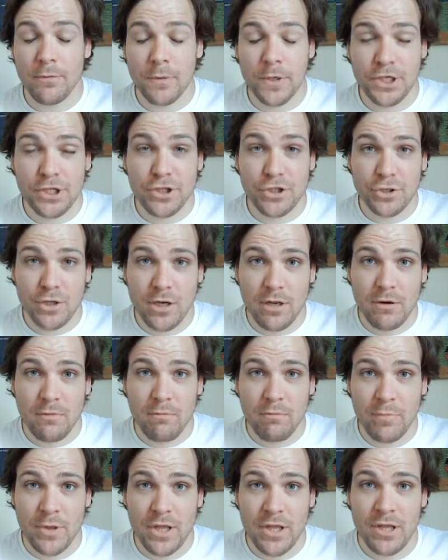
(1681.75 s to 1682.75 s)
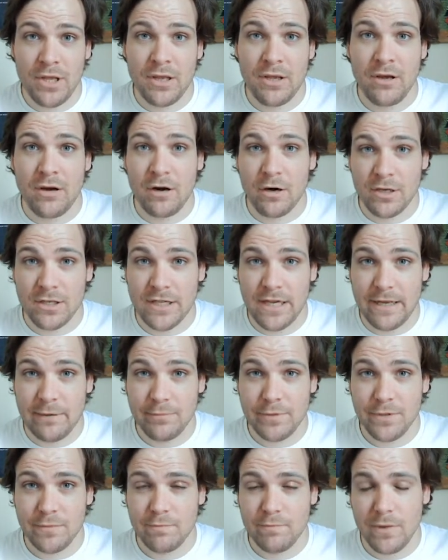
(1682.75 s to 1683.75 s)
shouldn't be
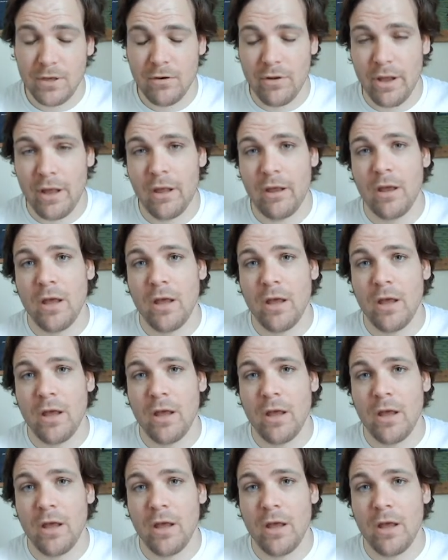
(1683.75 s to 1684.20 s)
archetyped, okay?